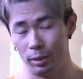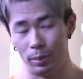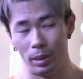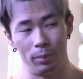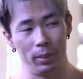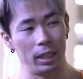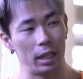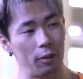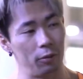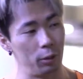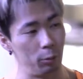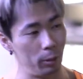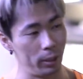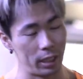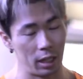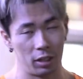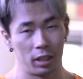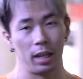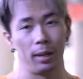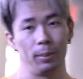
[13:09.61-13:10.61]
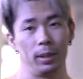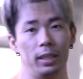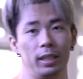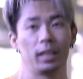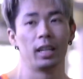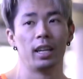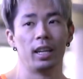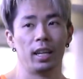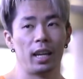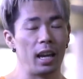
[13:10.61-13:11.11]
Maybe every week I'll come in
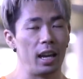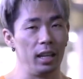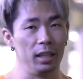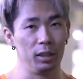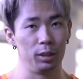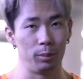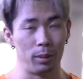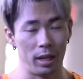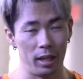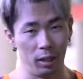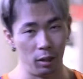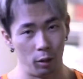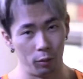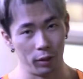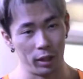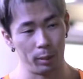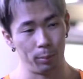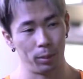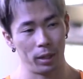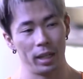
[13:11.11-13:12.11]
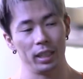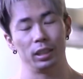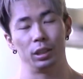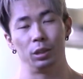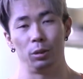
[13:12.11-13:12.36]
and do my overhead press,